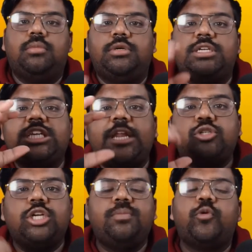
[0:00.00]

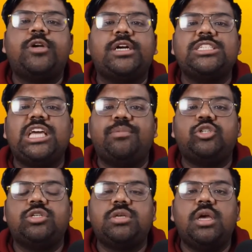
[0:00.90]
description, product
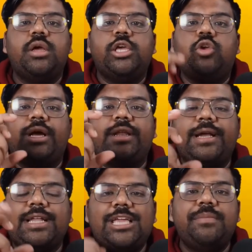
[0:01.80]
descriptions, you can
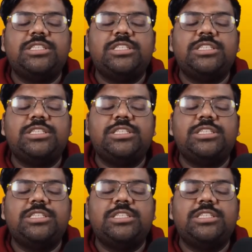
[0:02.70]
write email